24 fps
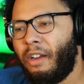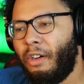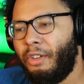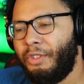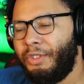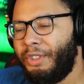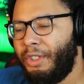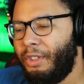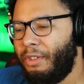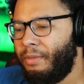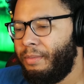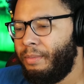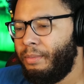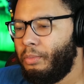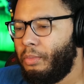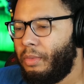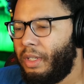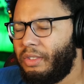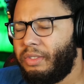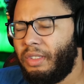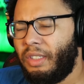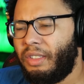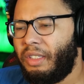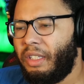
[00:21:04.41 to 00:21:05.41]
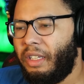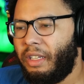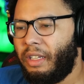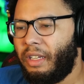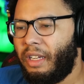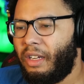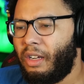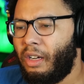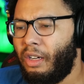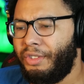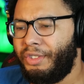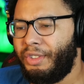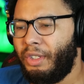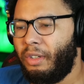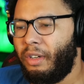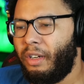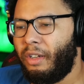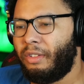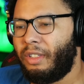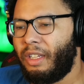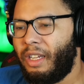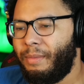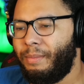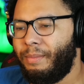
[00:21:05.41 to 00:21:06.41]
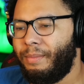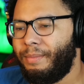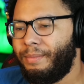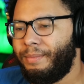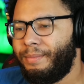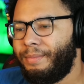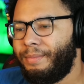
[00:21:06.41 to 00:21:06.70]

Called so that's the thing. I call soda all the time.